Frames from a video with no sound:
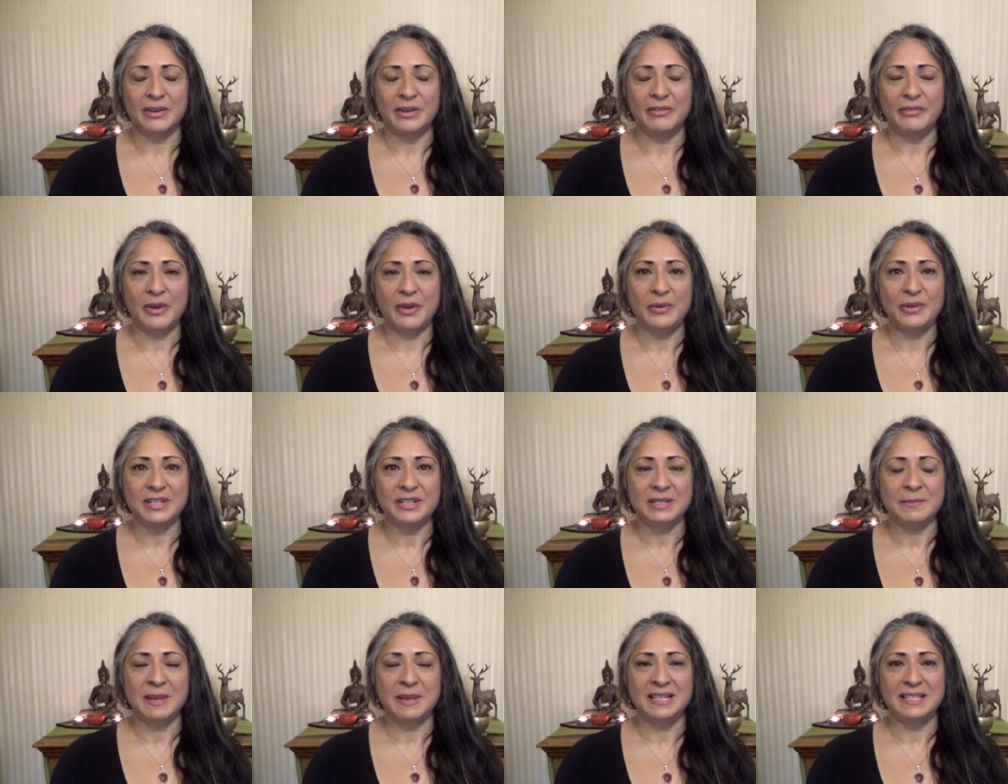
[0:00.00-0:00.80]

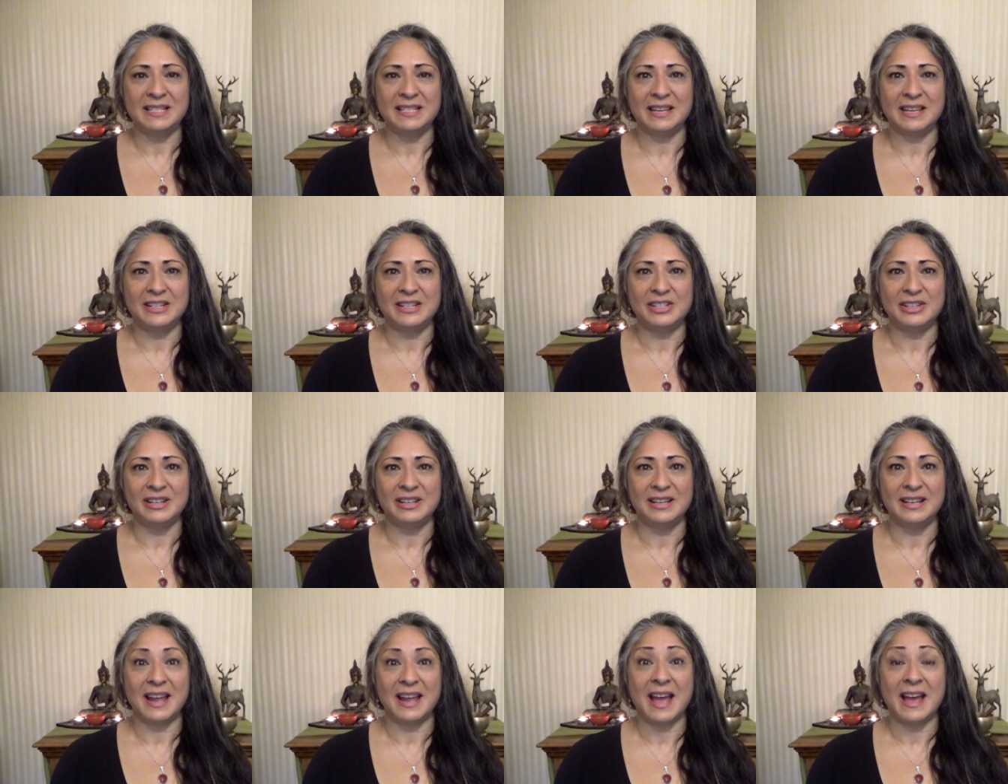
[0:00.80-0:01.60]
Focused meditation
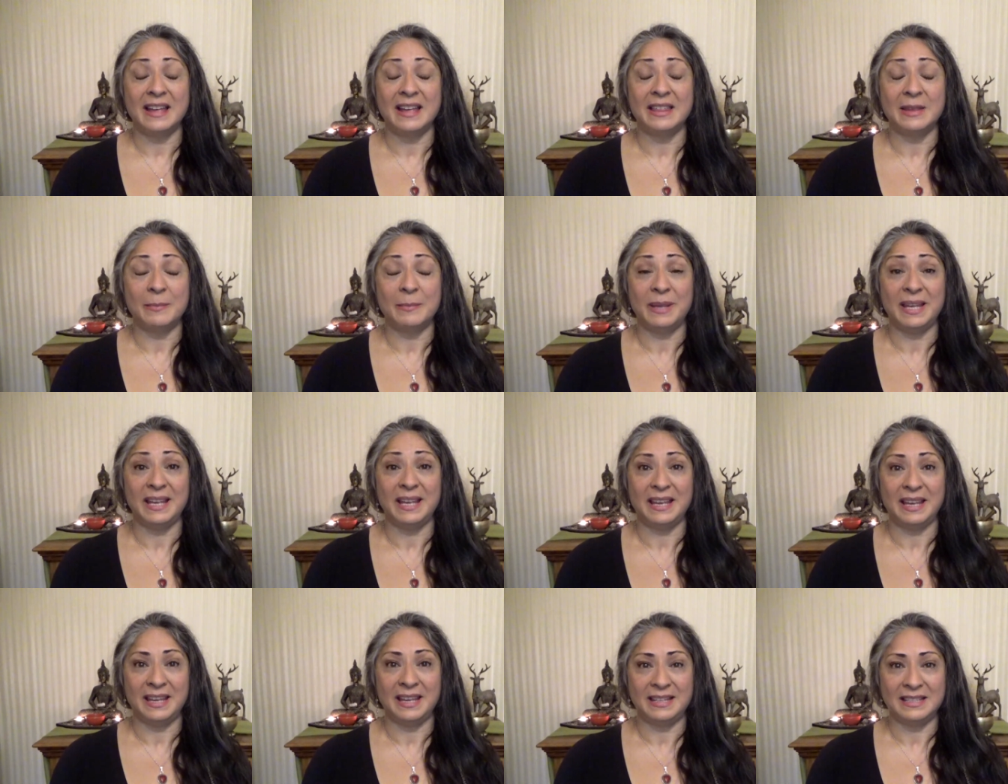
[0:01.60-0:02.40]
can either
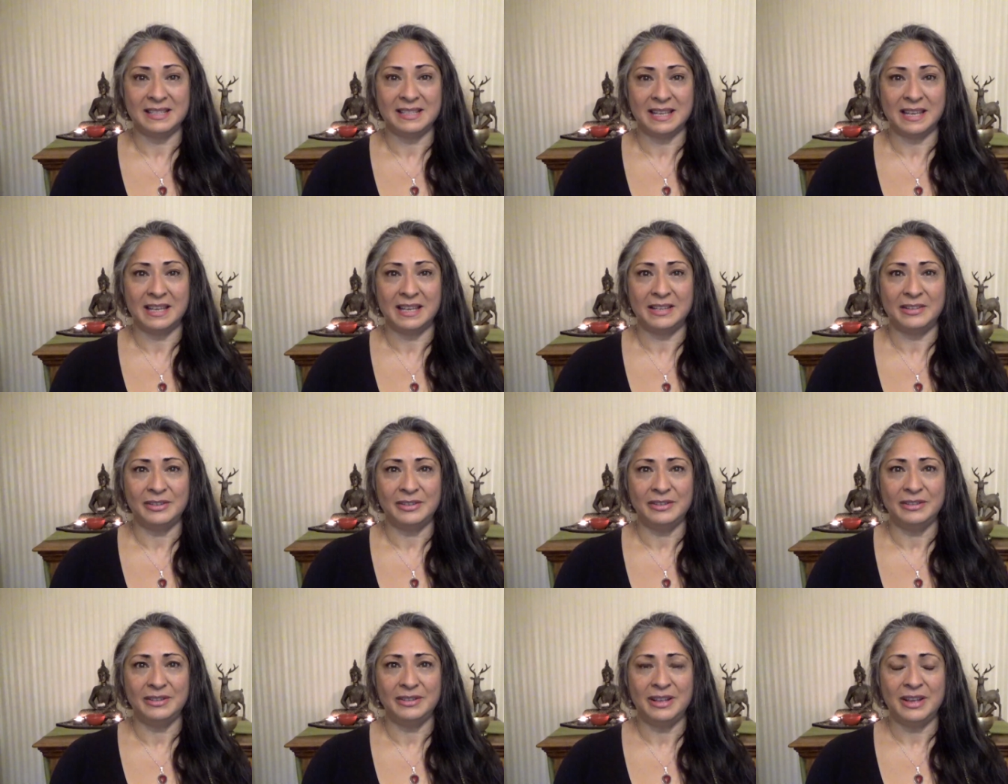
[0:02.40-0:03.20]
be
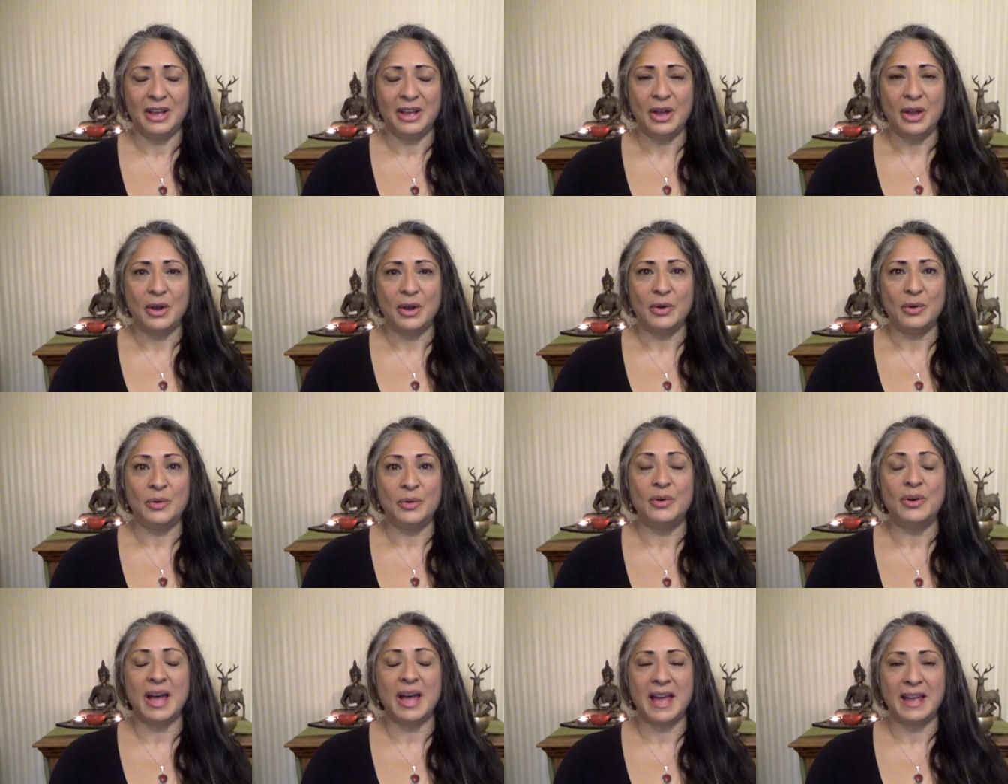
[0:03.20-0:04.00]
internal
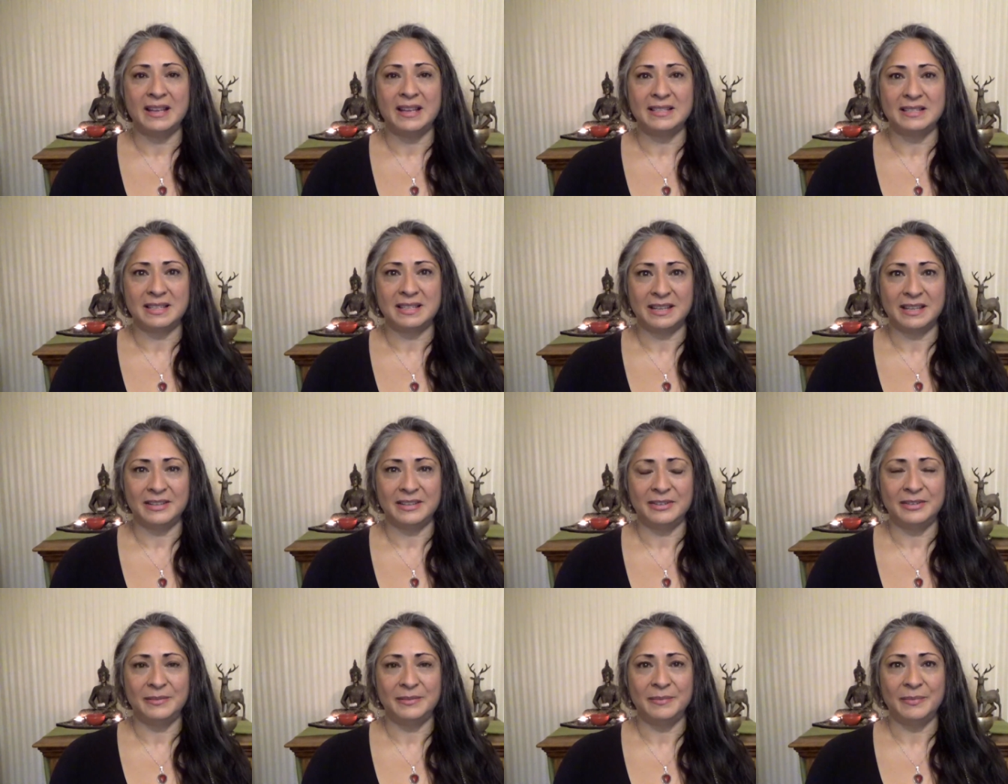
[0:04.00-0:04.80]
or
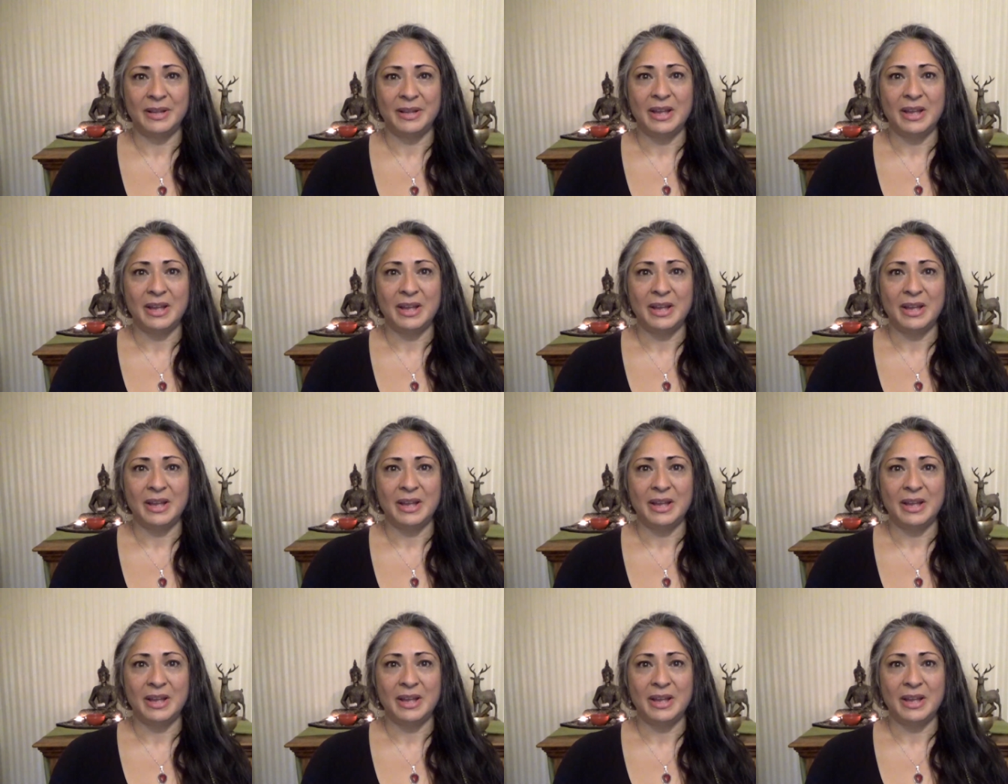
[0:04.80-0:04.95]
external.